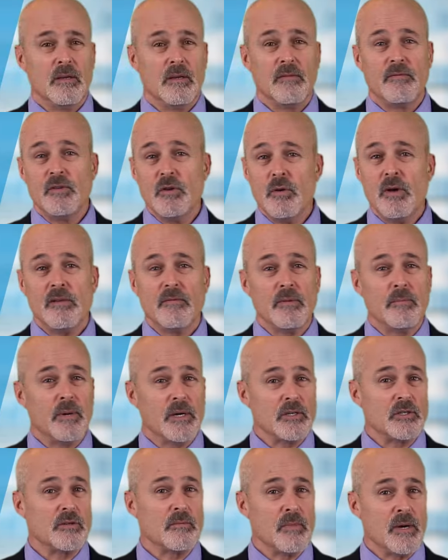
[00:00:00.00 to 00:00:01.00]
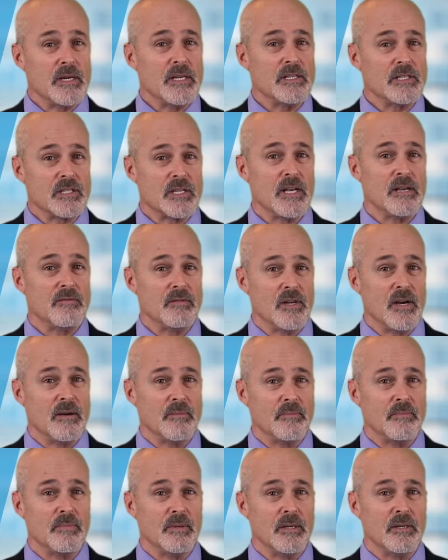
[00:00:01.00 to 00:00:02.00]
If you have a bunch of money saved
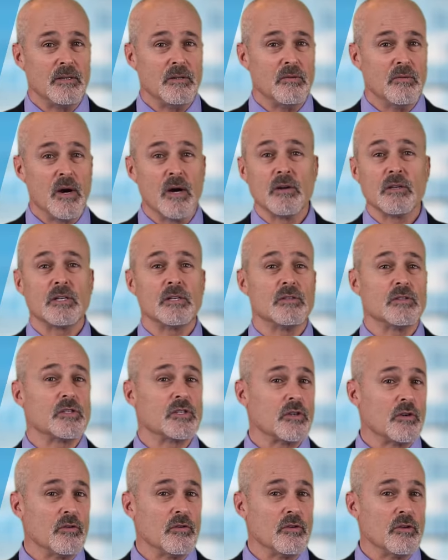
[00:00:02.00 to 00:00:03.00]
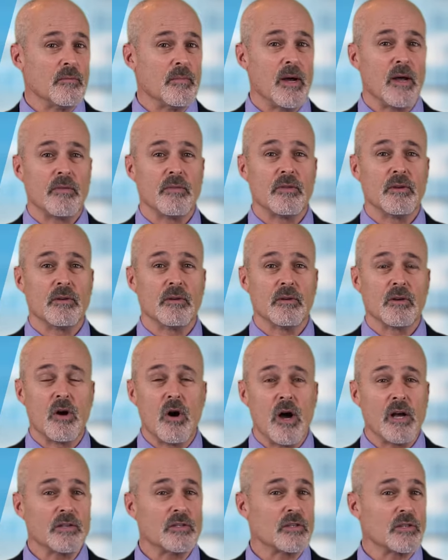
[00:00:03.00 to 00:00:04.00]
up and you aren't concerned about the
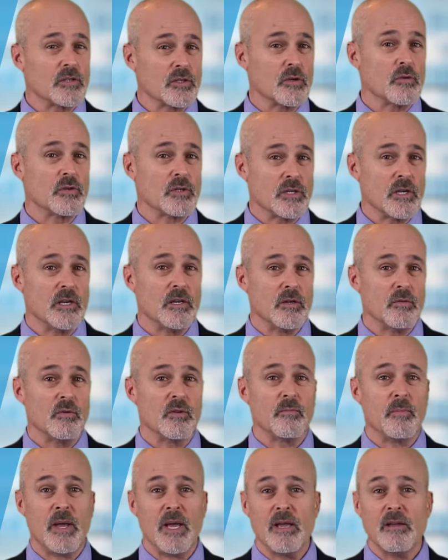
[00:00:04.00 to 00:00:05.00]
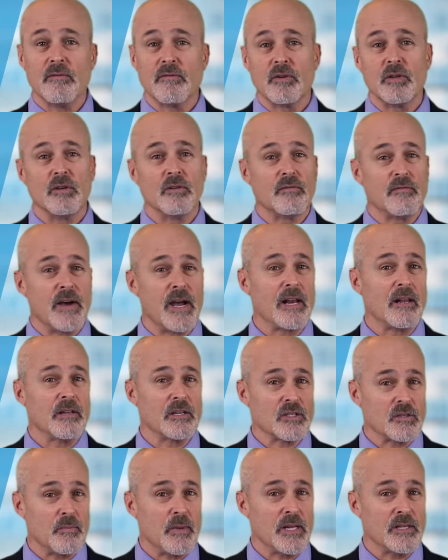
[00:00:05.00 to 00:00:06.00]
costs associated with paying for your final
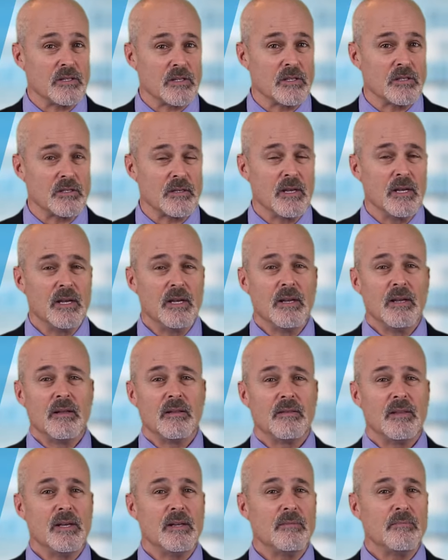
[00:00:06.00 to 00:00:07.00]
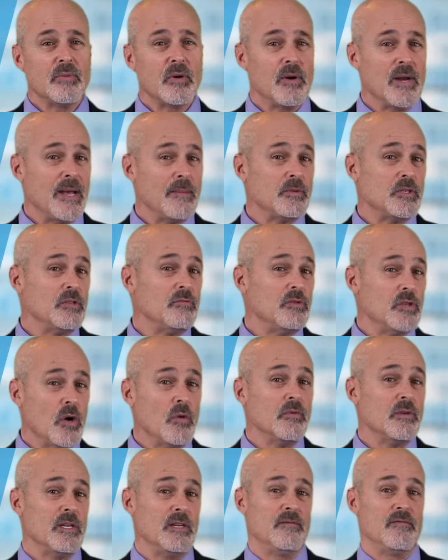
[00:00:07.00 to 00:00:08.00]
expenses, then perhaps you
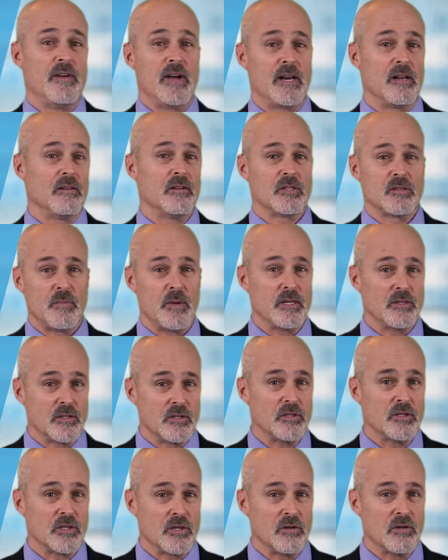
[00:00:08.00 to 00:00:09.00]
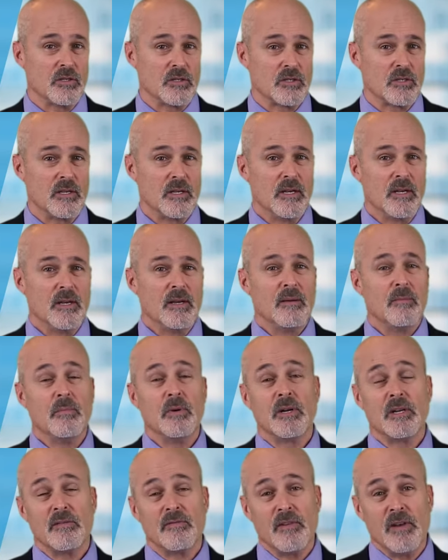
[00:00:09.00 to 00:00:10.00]
don't need final expense insurance.
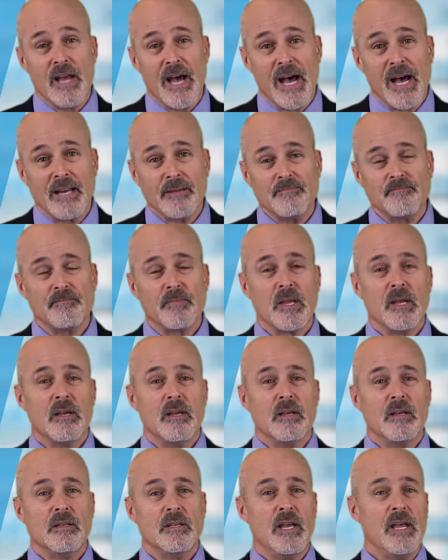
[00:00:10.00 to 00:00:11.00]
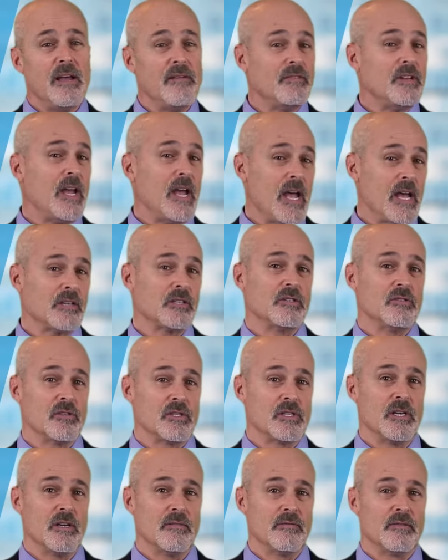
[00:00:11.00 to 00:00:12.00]
But if not, you have to ask
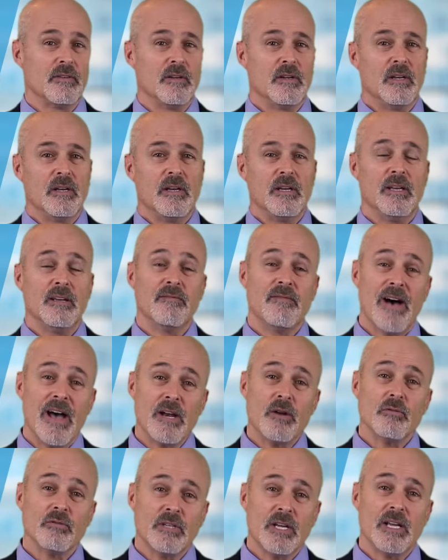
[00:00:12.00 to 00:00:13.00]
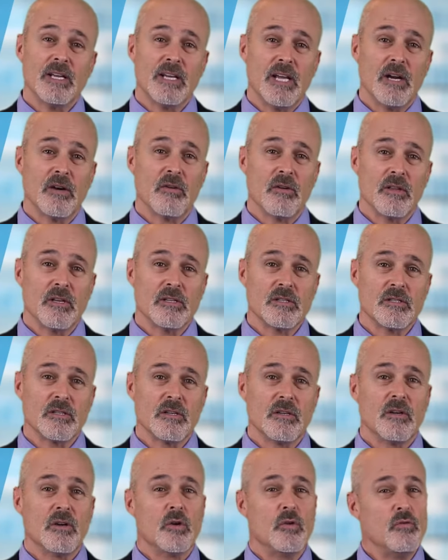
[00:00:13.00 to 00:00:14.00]
yourself, if I don't take care of this,
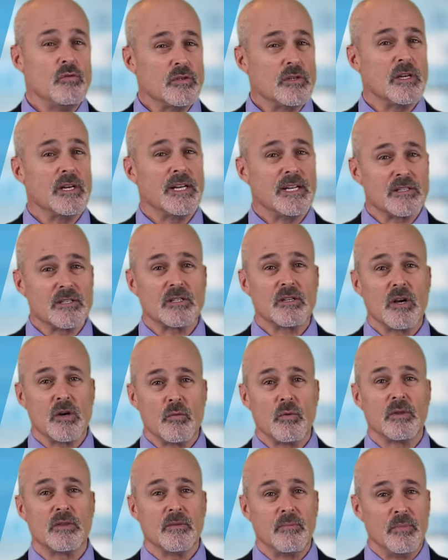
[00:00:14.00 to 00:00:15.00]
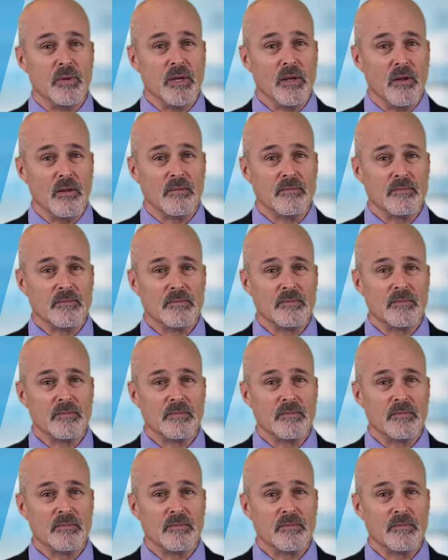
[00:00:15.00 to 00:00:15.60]
who's going to get stuck with the bill?